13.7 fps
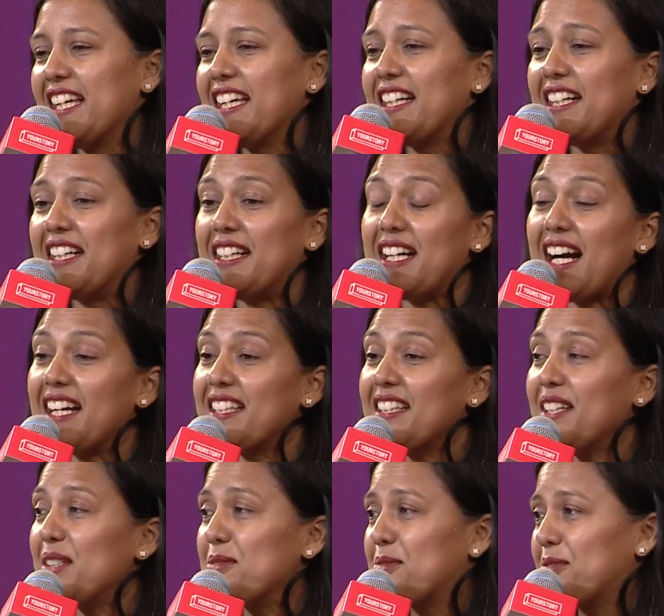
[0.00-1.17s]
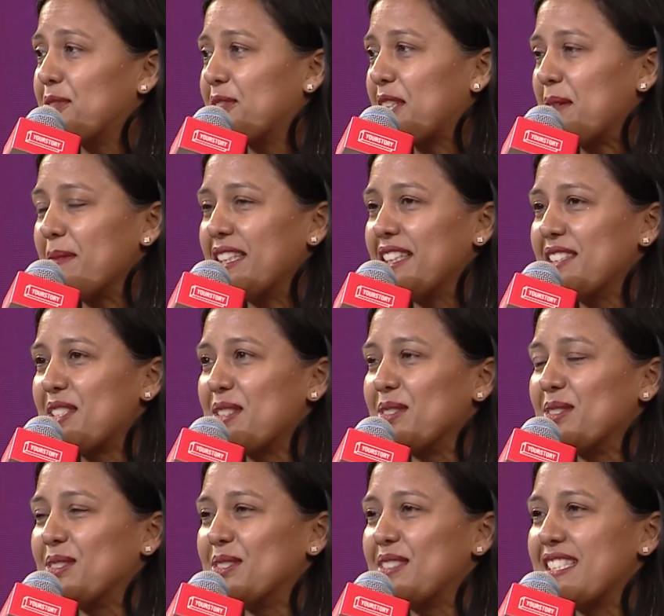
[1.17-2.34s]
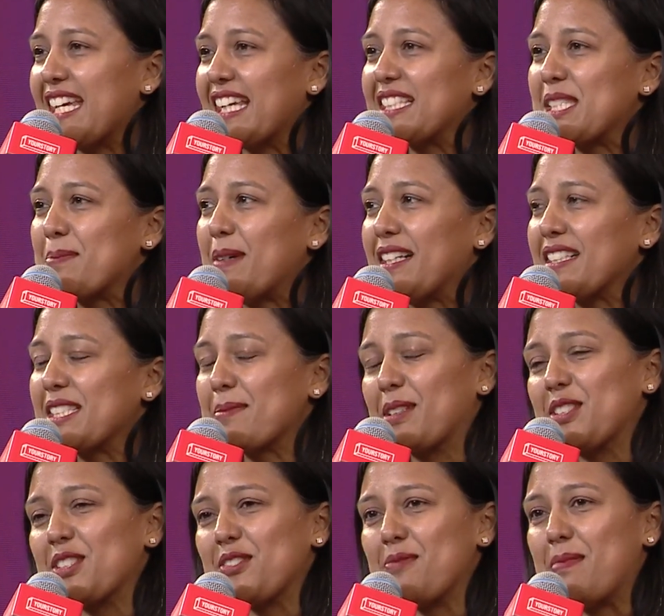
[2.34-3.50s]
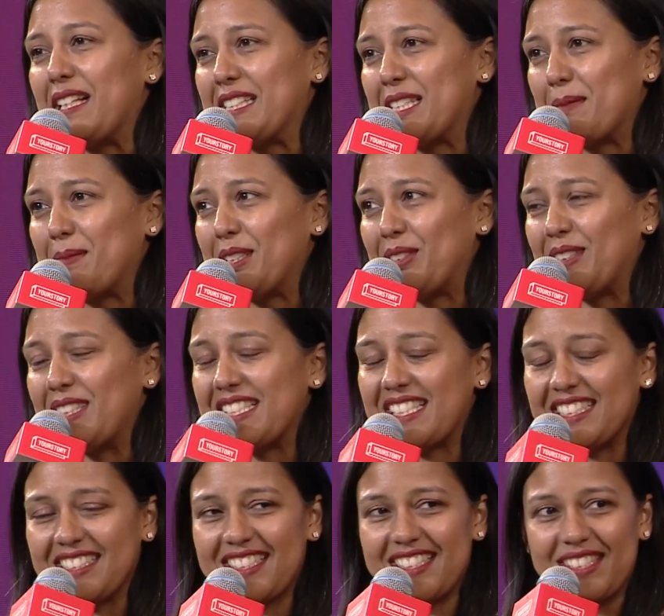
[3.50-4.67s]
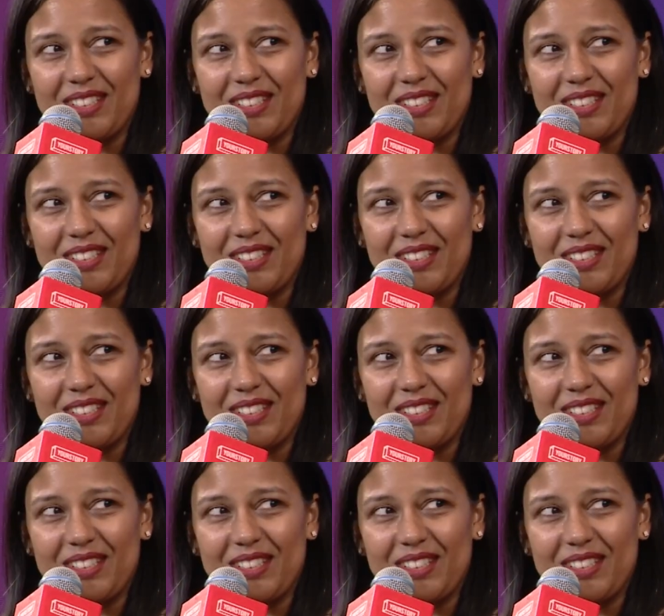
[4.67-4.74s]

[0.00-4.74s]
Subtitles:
I love coming to TechSparks because of multiple reasons.